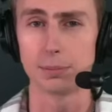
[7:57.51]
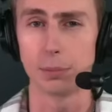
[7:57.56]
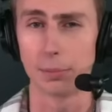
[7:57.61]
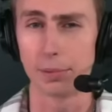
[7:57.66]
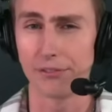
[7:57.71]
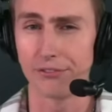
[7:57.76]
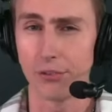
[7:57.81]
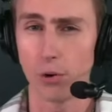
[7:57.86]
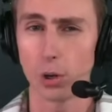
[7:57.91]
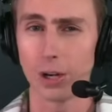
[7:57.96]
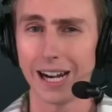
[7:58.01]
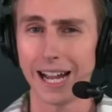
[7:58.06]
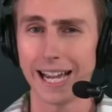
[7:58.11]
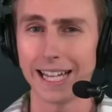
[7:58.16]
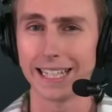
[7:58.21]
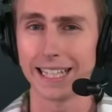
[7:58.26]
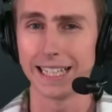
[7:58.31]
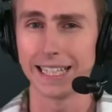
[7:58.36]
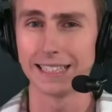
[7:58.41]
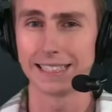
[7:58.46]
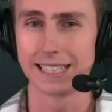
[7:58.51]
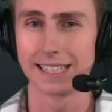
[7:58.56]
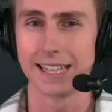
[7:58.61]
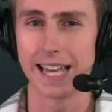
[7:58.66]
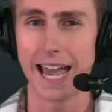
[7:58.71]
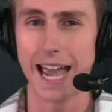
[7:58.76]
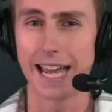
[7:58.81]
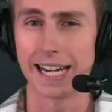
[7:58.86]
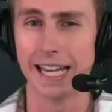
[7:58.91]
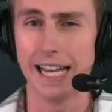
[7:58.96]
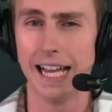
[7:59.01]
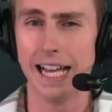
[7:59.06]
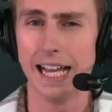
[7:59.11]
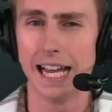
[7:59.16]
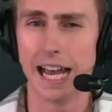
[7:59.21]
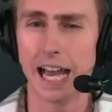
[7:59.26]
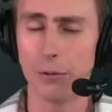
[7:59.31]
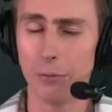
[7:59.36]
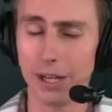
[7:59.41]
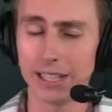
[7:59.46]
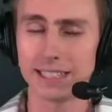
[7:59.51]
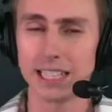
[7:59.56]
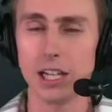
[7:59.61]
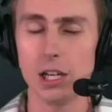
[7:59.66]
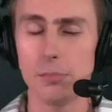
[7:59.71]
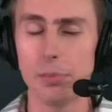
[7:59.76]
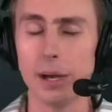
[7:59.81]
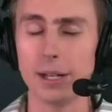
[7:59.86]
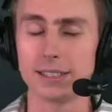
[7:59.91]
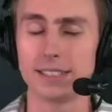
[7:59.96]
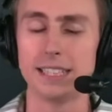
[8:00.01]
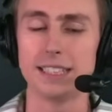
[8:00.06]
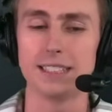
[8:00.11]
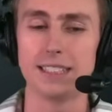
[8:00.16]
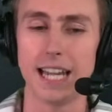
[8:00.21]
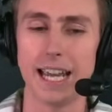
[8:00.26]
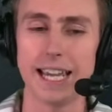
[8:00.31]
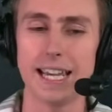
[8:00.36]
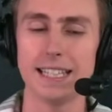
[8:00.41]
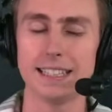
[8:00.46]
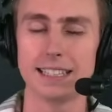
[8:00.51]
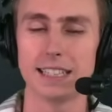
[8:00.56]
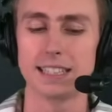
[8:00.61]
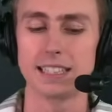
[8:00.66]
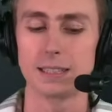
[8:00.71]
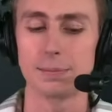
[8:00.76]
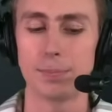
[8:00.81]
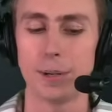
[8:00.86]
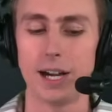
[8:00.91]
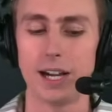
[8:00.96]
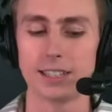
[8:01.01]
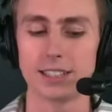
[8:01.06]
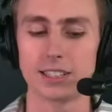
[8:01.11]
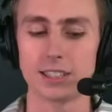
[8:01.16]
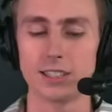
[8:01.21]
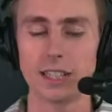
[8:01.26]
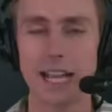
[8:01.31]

But before I get into that, I want to tell you about today's sponsor